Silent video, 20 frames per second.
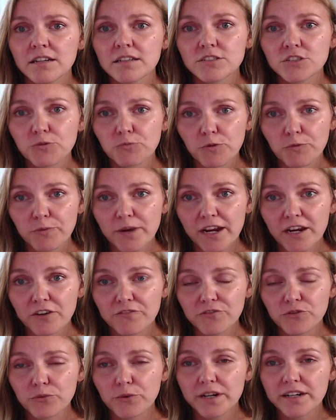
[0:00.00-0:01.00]
to prepare
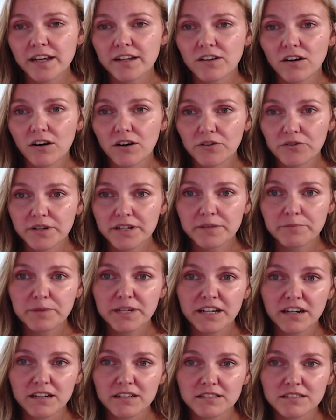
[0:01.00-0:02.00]
for what had already
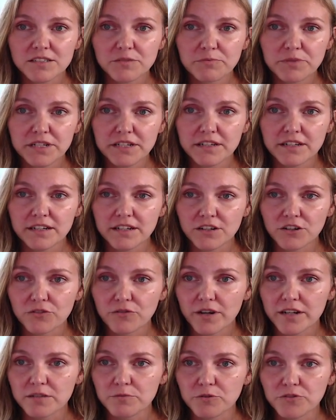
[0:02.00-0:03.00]
begun to be an
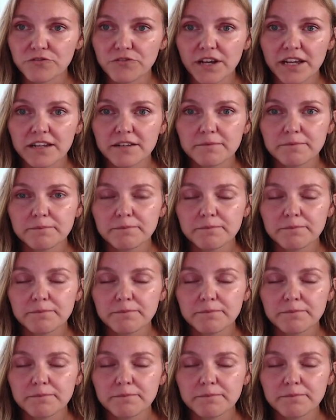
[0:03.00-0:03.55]
incredible fight.